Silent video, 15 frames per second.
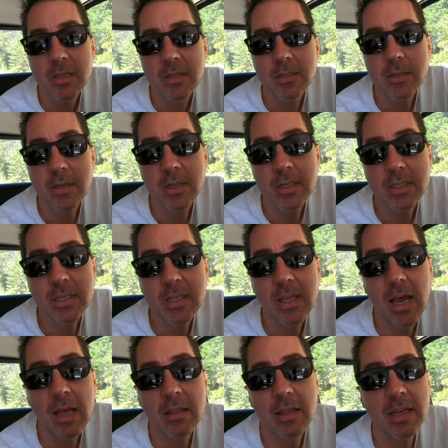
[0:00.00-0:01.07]
So you can see
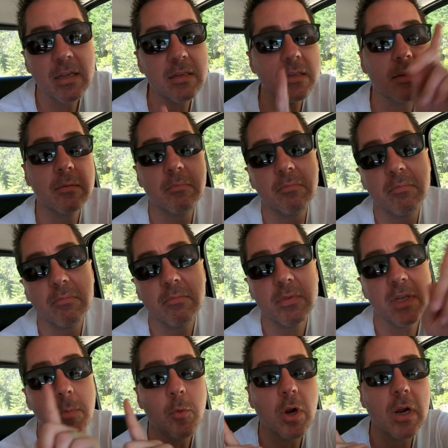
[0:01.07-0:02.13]
that linked
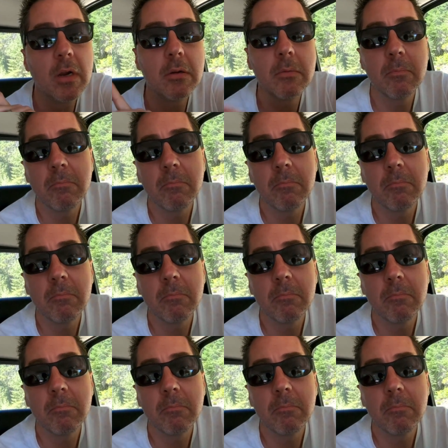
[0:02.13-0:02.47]
somewhere.